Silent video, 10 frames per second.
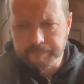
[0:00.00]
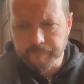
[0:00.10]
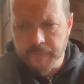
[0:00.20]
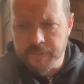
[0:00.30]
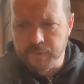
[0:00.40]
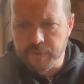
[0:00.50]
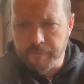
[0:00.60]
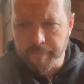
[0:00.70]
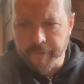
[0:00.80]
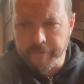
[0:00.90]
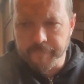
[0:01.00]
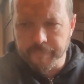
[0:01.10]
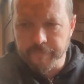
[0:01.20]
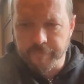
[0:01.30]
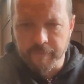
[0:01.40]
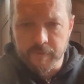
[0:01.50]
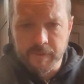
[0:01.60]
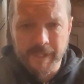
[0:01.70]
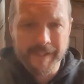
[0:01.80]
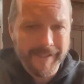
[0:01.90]
These are some of my favorite.
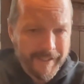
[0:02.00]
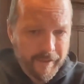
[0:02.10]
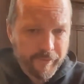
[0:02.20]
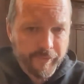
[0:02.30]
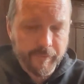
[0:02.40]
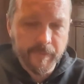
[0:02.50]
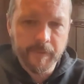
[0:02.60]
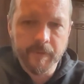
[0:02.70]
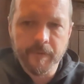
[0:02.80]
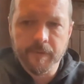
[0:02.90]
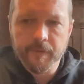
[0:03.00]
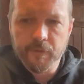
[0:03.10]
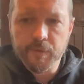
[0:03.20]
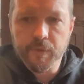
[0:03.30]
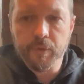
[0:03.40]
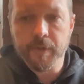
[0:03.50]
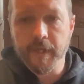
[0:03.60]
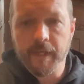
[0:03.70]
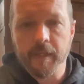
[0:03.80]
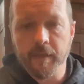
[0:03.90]
Nick Cave, those two
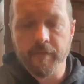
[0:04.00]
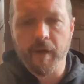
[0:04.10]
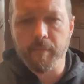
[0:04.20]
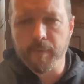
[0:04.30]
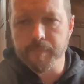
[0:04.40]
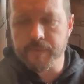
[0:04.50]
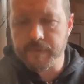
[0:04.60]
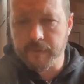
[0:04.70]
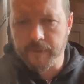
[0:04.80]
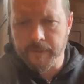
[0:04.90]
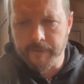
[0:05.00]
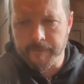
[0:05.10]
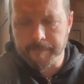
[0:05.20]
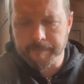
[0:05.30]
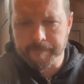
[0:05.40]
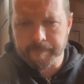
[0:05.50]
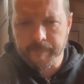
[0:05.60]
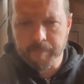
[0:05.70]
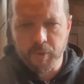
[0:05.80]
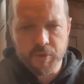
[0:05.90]
Nick Cave albums,
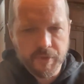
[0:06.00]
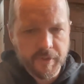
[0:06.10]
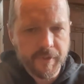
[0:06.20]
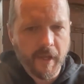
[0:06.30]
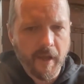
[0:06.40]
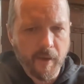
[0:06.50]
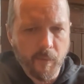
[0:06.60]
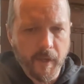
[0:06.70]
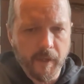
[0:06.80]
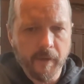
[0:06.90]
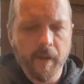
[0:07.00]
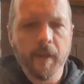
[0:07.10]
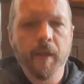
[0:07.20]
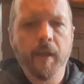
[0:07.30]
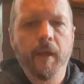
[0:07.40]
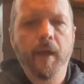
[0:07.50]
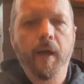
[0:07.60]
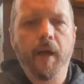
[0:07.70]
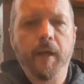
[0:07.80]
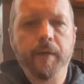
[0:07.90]
Push the Sky Away
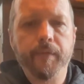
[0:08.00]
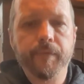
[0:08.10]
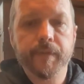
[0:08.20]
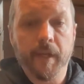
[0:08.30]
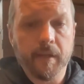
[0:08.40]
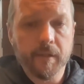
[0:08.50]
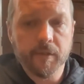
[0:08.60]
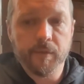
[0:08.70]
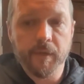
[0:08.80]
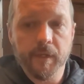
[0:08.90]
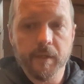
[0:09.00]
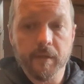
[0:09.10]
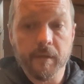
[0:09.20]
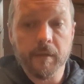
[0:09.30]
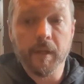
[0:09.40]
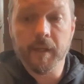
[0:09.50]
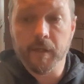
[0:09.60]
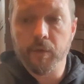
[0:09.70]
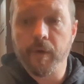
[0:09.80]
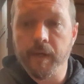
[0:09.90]
and Skeleton Tree are like
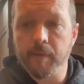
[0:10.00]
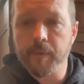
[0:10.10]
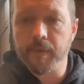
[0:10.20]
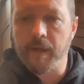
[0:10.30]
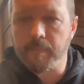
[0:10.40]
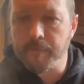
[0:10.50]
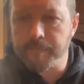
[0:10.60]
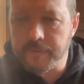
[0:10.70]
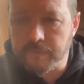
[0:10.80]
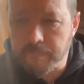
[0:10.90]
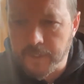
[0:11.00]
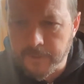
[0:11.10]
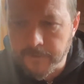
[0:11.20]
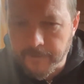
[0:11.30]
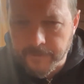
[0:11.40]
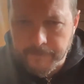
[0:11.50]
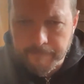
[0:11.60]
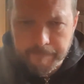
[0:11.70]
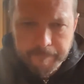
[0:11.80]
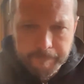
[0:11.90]
incredible albums to me.
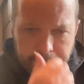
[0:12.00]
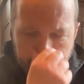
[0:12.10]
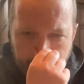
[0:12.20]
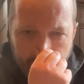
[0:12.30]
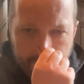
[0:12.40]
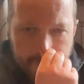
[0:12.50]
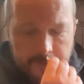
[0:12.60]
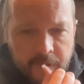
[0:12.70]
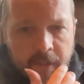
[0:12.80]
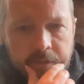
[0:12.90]
Absolutely, I